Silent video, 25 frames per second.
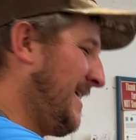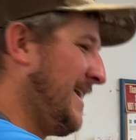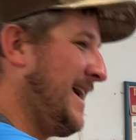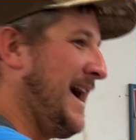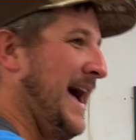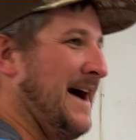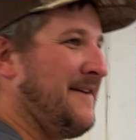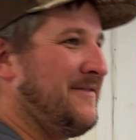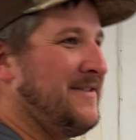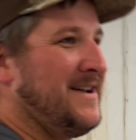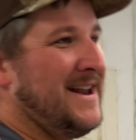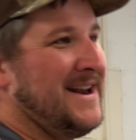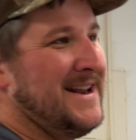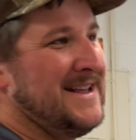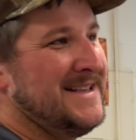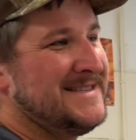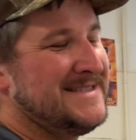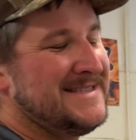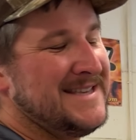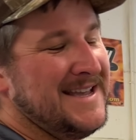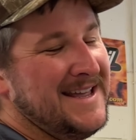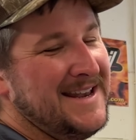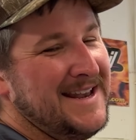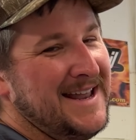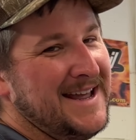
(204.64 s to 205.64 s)
I've got it
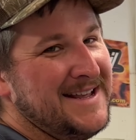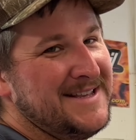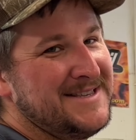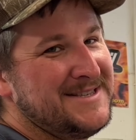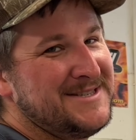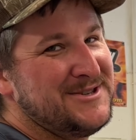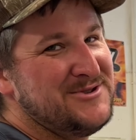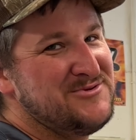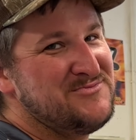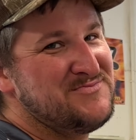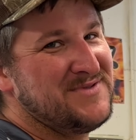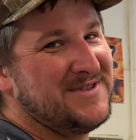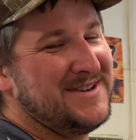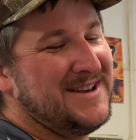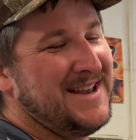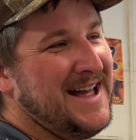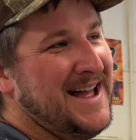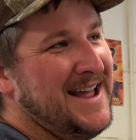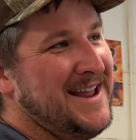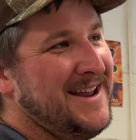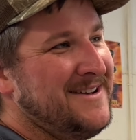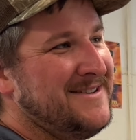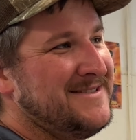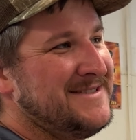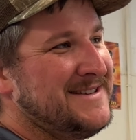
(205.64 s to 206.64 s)
set like super
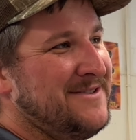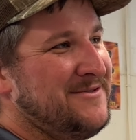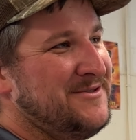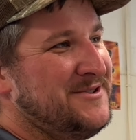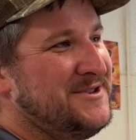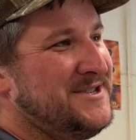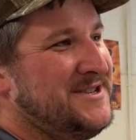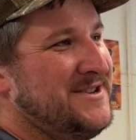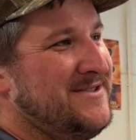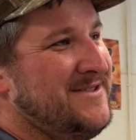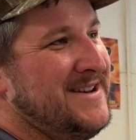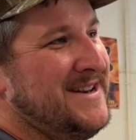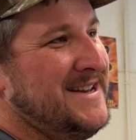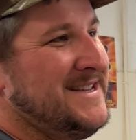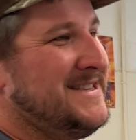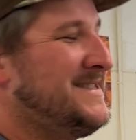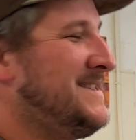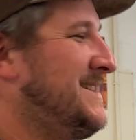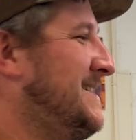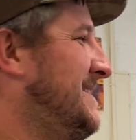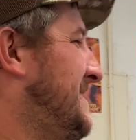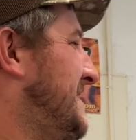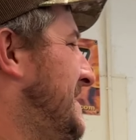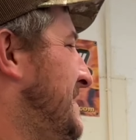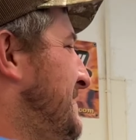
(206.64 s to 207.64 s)
light because I was shooting at
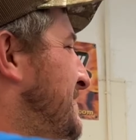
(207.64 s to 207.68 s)
60